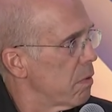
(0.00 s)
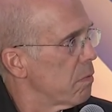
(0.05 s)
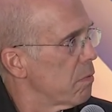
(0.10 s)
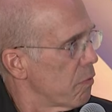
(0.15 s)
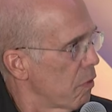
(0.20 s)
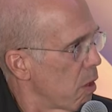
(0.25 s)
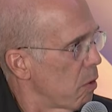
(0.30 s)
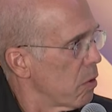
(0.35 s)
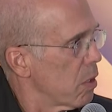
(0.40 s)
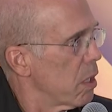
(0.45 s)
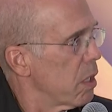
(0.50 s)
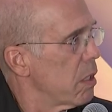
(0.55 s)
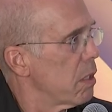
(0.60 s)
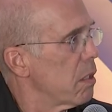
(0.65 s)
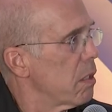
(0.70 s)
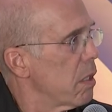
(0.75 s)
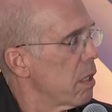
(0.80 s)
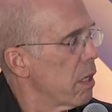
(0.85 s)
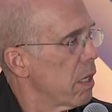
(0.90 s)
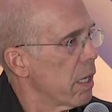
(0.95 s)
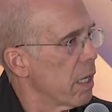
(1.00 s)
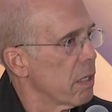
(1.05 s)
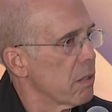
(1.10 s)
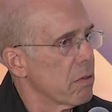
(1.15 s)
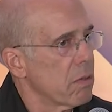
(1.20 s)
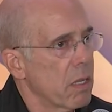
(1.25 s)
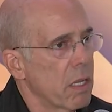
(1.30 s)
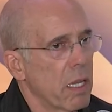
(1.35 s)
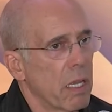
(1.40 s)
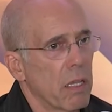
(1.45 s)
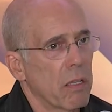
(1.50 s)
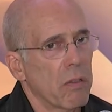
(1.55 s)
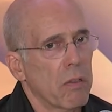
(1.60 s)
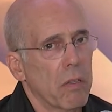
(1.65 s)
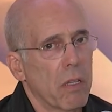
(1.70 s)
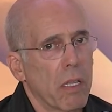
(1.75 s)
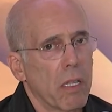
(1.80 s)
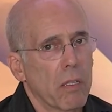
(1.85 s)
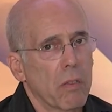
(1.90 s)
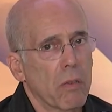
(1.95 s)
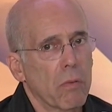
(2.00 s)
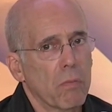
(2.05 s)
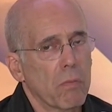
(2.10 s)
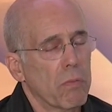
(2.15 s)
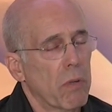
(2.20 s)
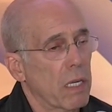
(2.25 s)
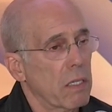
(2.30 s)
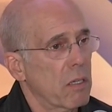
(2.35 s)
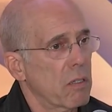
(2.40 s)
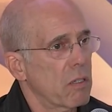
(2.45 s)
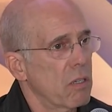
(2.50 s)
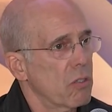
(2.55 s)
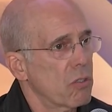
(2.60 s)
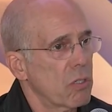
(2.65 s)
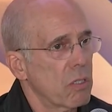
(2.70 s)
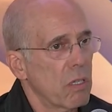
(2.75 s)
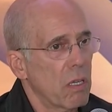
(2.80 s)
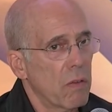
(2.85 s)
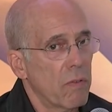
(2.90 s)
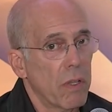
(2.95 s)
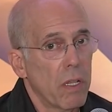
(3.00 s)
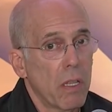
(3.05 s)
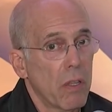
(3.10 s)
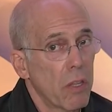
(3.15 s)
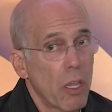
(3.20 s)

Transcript: voting and, and, and the recognition of it,